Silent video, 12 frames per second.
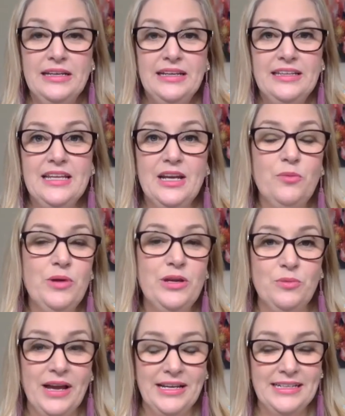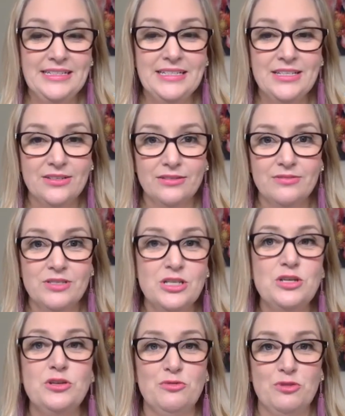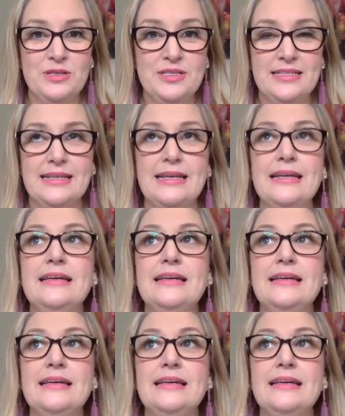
And then I went away to university.